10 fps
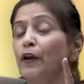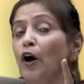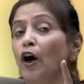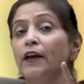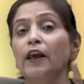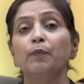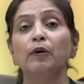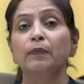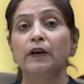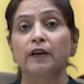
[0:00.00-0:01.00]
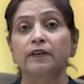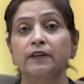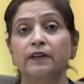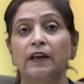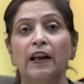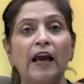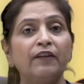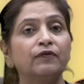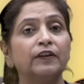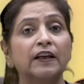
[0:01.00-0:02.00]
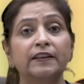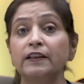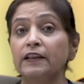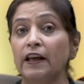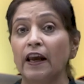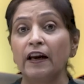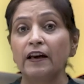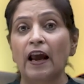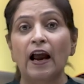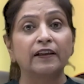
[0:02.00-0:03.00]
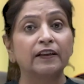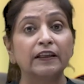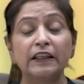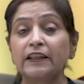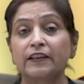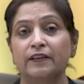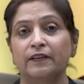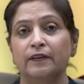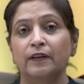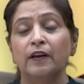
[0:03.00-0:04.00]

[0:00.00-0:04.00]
beyond MBBS. Life doesn't end at NEET.